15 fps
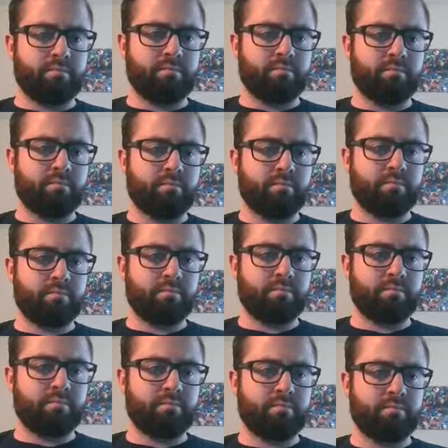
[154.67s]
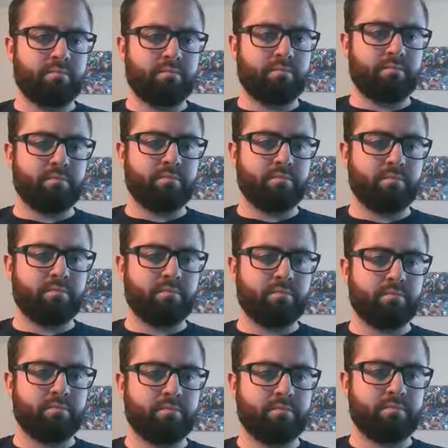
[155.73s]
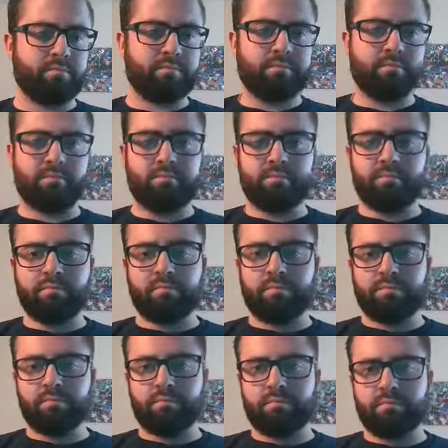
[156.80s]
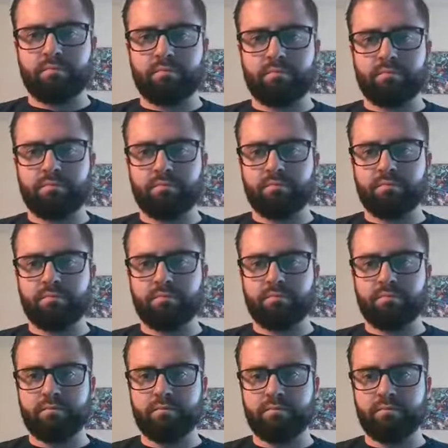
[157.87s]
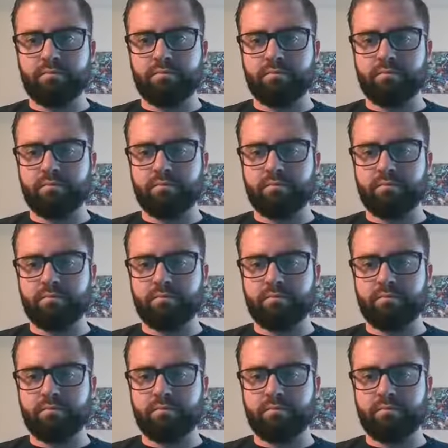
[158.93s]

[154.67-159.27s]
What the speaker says: Nothing is said.